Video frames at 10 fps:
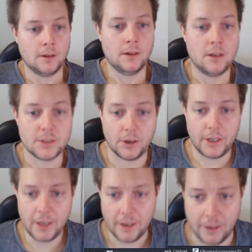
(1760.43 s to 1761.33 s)
So
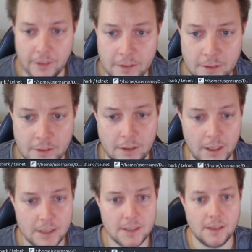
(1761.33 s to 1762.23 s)
yeah,
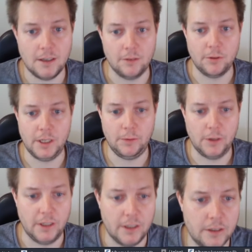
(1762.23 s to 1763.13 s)
that's a really,
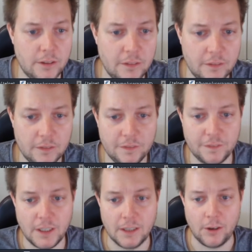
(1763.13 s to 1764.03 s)
really
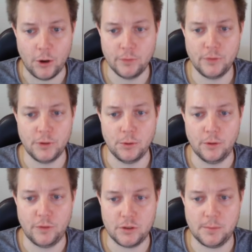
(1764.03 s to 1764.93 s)
fun overview
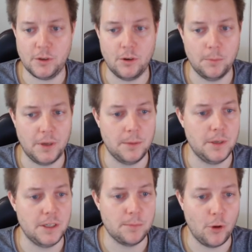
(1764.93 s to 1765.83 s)
of
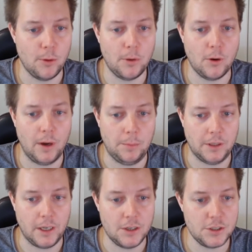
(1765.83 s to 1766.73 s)
Osmocom-BB's mobile
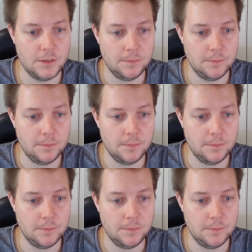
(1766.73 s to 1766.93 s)
application.